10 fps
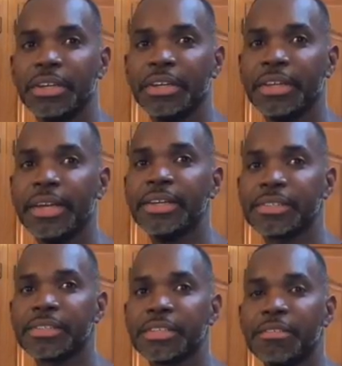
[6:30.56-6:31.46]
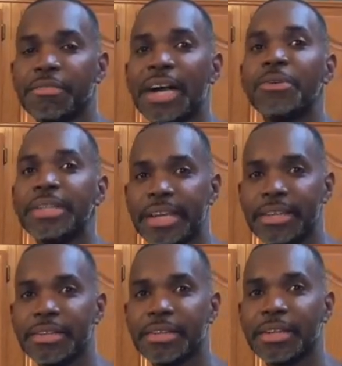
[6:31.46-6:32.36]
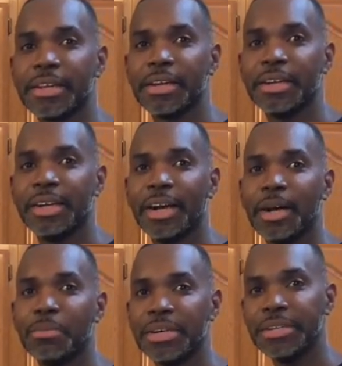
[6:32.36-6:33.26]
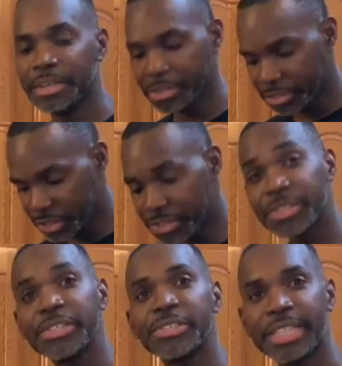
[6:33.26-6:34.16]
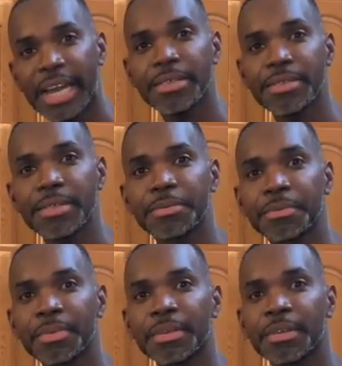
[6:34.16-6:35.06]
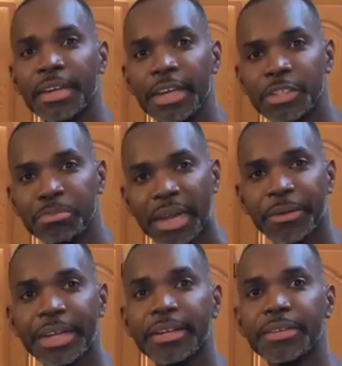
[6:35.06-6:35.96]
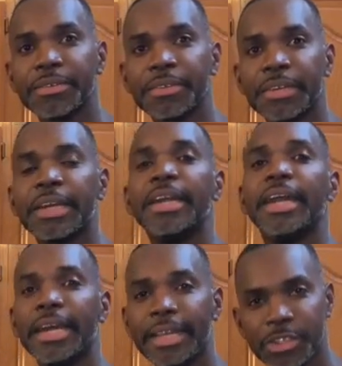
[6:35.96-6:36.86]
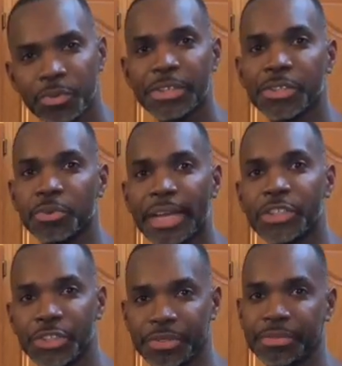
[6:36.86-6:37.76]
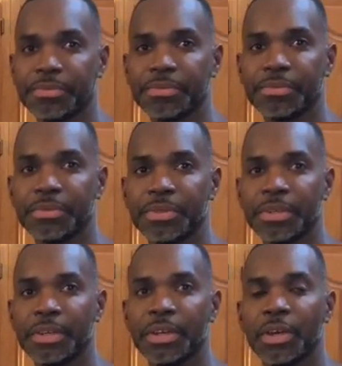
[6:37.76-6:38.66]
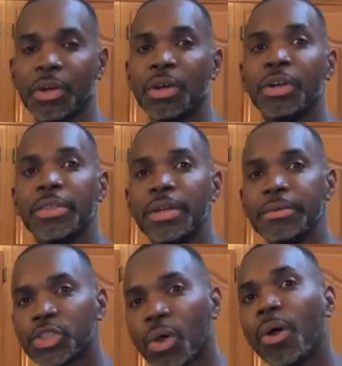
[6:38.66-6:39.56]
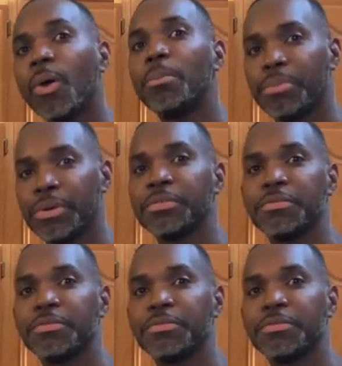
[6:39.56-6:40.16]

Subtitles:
it is founded upon Jesus' death, his burial, and his resurrection. There is hope